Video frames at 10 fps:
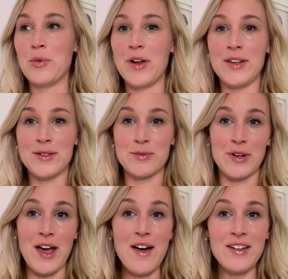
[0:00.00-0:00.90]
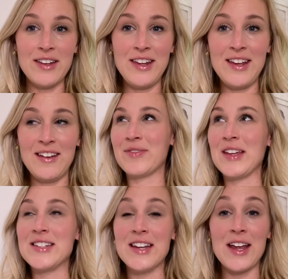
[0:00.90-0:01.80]
What is reality? They
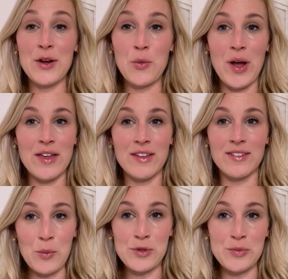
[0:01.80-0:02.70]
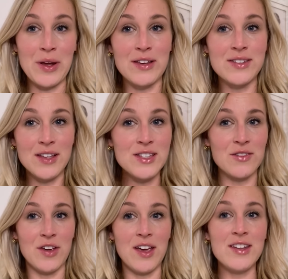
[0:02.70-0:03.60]
did it in a way that helped you make sense
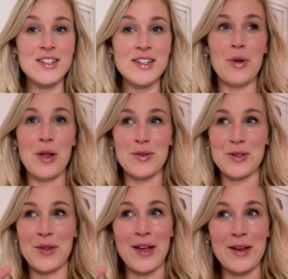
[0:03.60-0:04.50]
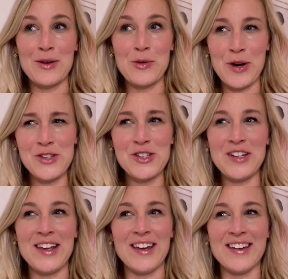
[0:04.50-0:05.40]
of it while also like
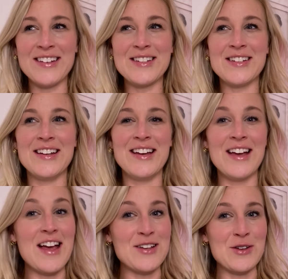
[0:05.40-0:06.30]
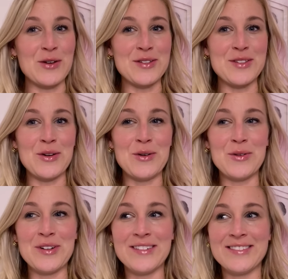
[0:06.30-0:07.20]
questioning it and
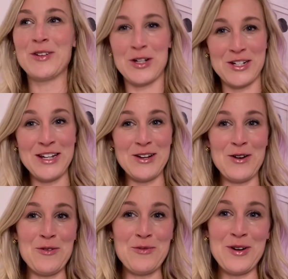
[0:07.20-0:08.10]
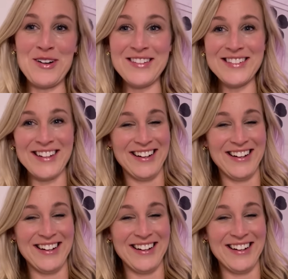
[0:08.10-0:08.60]
also questioning your own world.